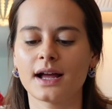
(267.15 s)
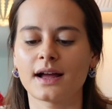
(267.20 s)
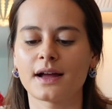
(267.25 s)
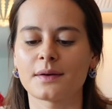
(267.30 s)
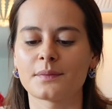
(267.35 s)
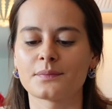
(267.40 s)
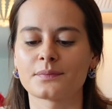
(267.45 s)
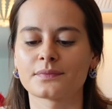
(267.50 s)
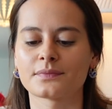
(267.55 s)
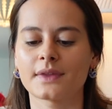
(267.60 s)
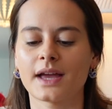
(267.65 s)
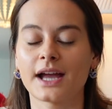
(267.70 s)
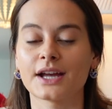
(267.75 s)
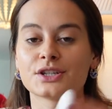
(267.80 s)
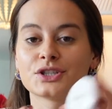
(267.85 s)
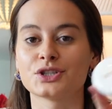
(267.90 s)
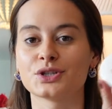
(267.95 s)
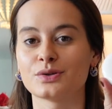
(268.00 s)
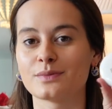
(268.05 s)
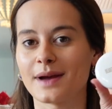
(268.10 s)
Um, I
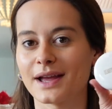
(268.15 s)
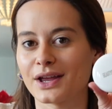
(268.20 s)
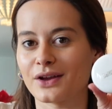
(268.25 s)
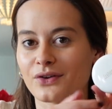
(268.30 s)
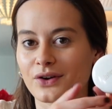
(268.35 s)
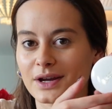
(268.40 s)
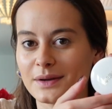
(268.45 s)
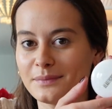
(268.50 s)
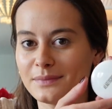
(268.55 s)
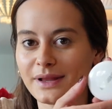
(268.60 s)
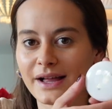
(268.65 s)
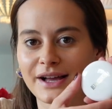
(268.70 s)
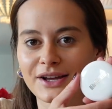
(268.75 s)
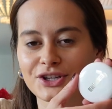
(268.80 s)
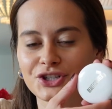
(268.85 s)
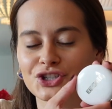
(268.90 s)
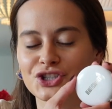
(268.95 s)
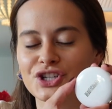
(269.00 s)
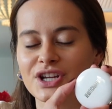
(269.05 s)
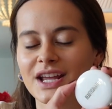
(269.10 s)
do my cream
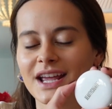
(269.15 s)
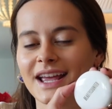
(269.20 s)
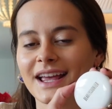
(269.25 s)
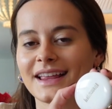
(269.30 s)
blush.